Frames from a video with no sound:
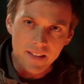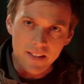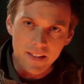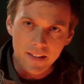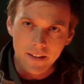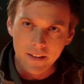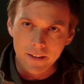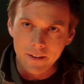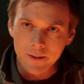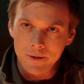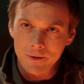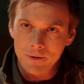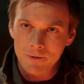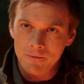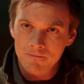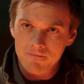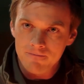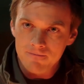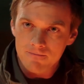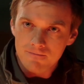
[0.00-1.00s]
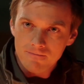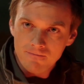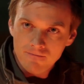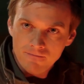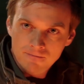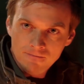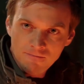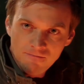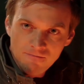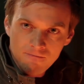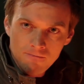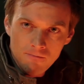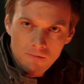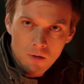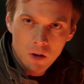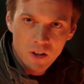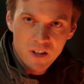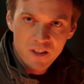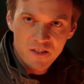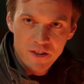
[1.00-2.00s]
Adam. So Adam, when
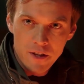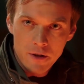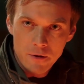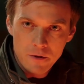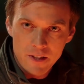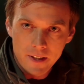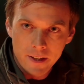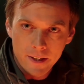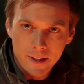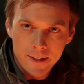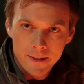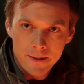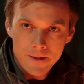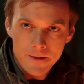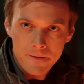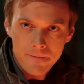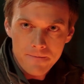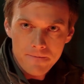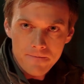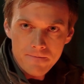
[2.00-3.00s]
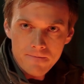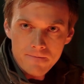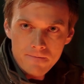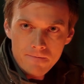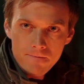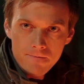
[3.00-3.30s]
God opened like that